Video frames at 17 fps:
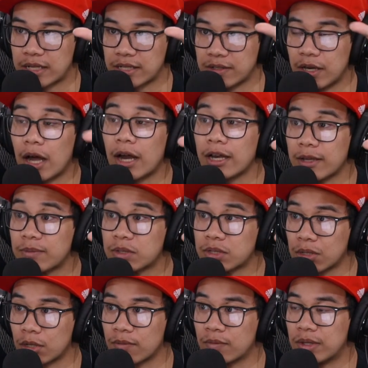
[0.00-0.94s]
not
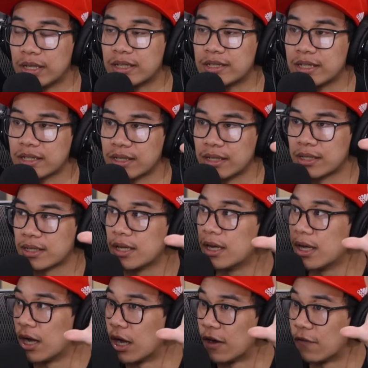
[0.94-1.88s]
observed the existence
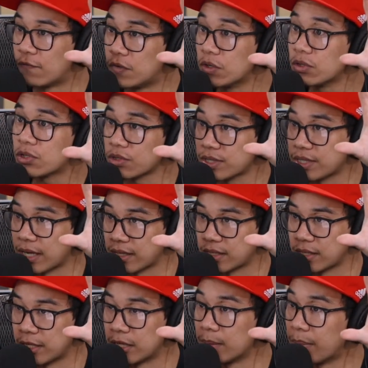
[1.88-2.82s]
of future
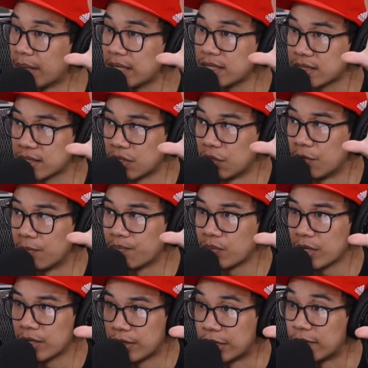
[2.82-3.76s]
Sakuta in the bunny suit,
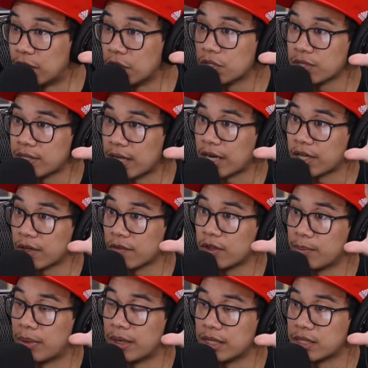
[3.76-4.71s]
then the future Sakuta of
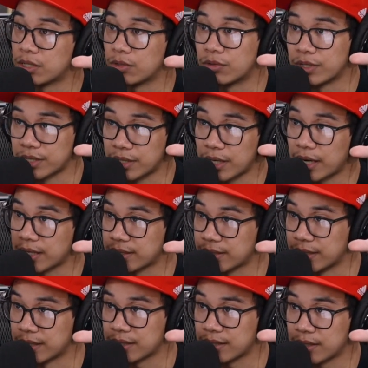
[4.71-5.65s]
the bunny suit does not
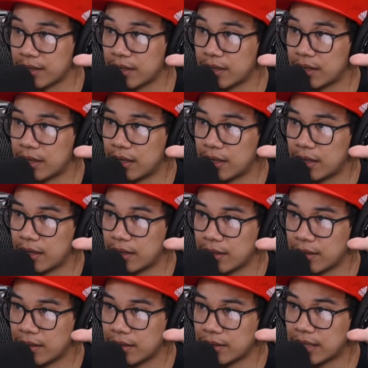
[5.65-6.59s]
exist,
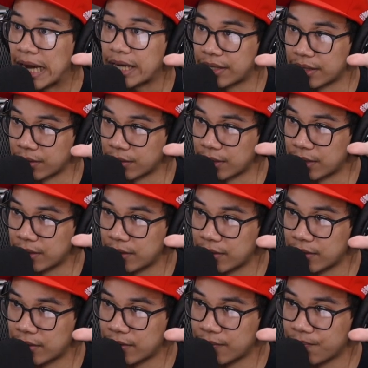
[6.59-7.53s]
technically.
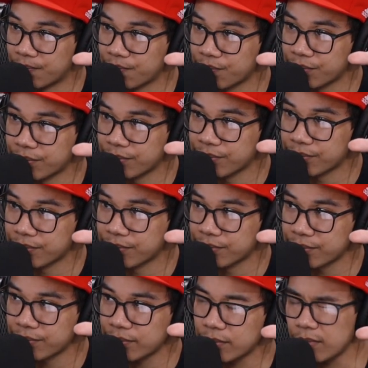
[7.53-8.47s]
Right.
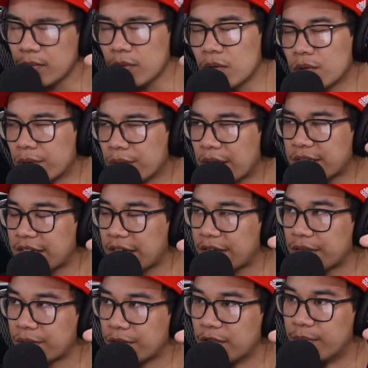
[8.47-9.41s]
Or not
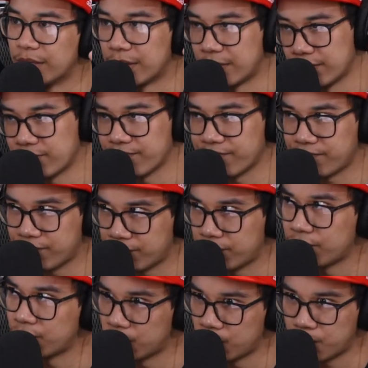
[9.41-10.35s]
technically, but
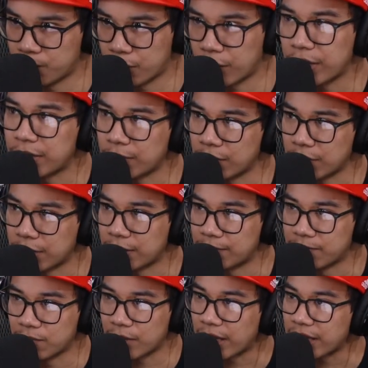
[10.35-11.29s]
brainly,
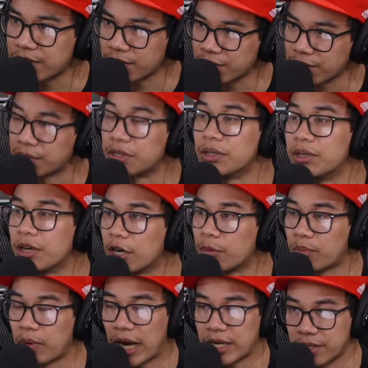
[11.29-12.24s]
logically, you
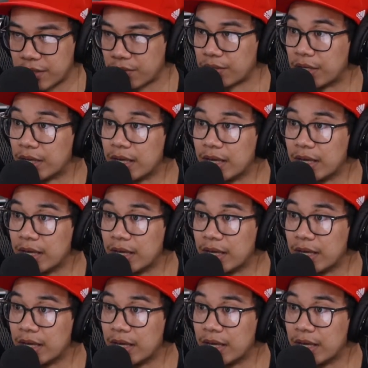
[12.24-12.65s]
know, practically.